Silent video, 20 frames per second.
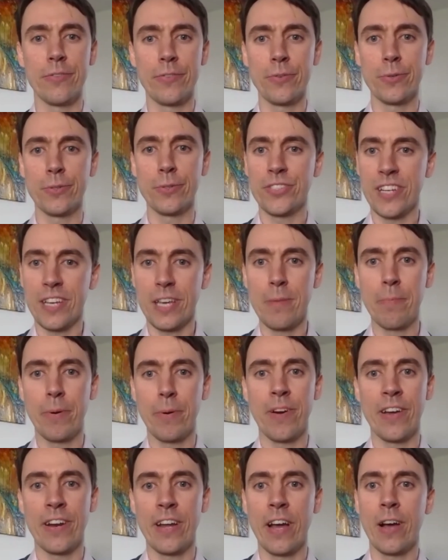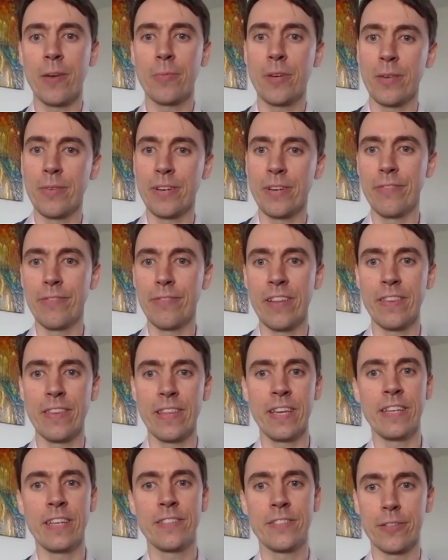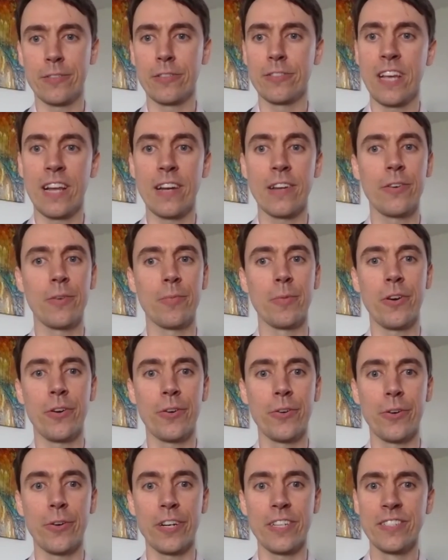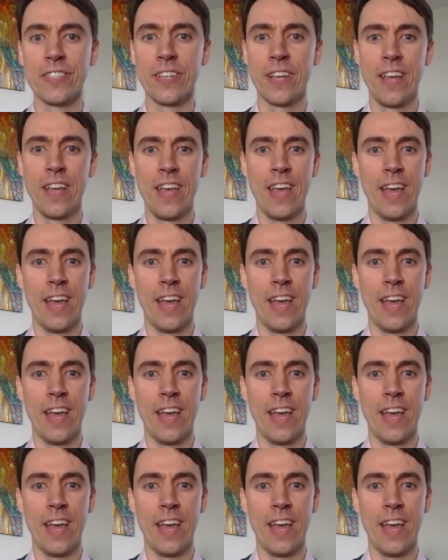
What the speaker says: of course, taking part in our upcoming event, the Total Telecom Congress,